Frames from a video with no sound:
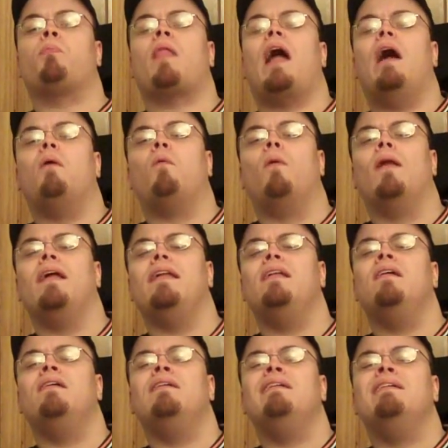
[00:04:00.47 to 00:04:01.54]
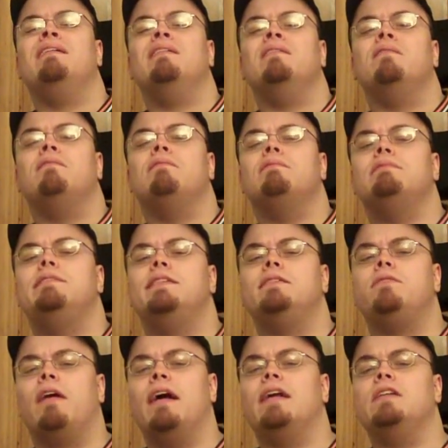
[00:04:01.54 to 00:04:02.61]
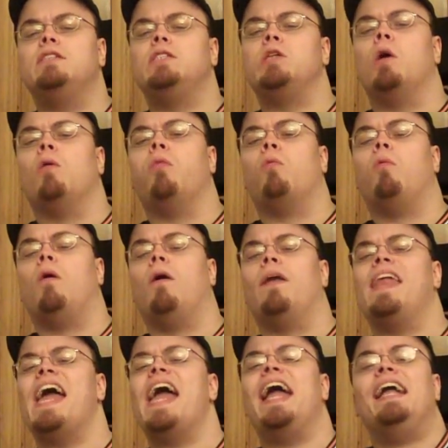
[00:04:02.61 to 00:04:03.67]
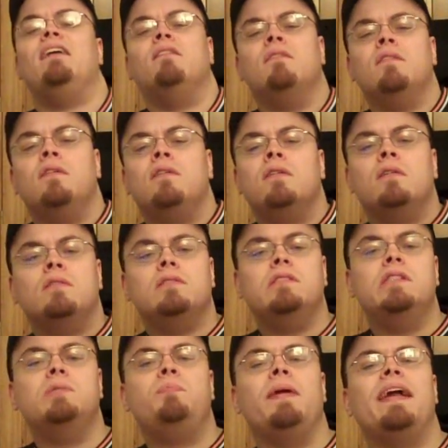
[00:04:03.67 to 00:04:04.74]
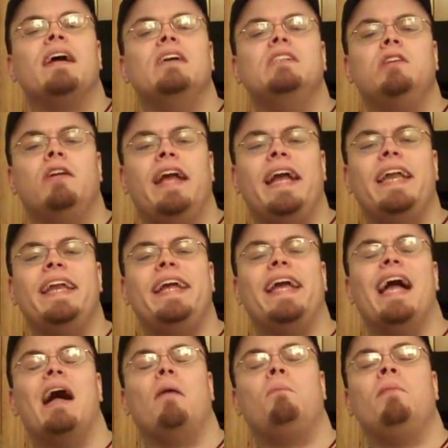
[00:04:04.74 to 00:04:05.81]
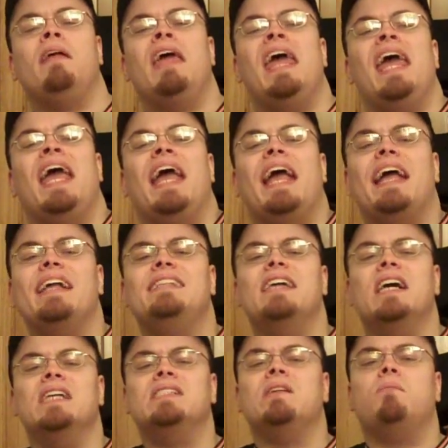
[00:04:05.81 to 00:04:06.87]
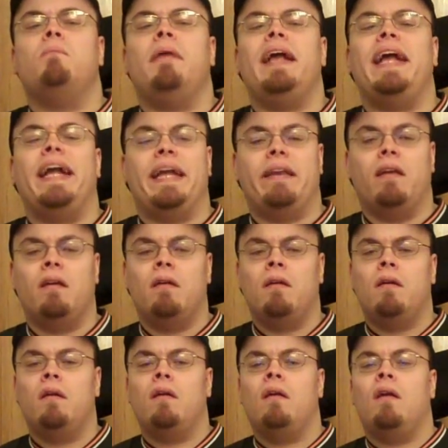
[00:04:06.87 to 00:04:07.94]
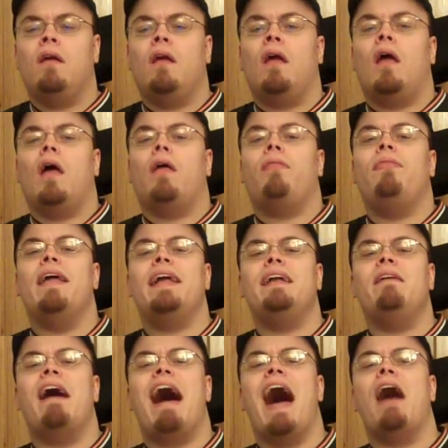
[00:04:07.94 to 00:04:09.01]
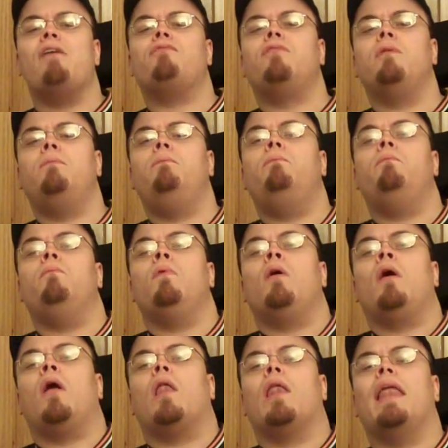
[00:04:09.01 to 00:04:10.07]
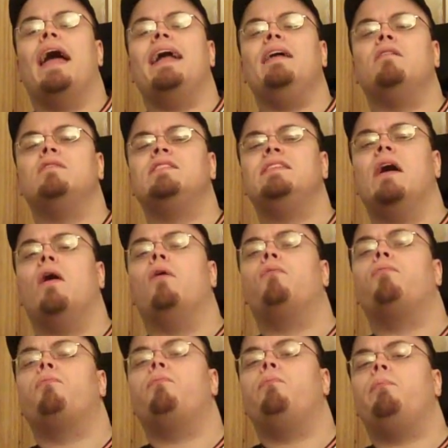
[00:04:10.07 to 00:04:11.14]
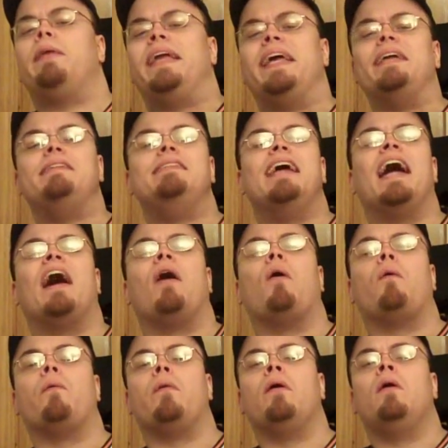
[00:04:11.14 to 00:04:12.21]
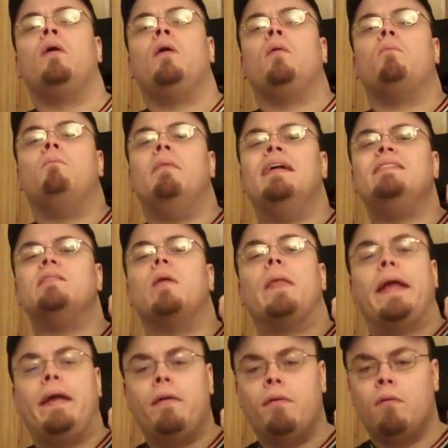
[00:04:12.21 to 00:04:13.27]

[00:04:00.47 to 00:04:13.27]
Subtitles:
I wanted to try and show the world, hey, just because you're handicapped, it doesn't mean that you have to let yourself get down mentally.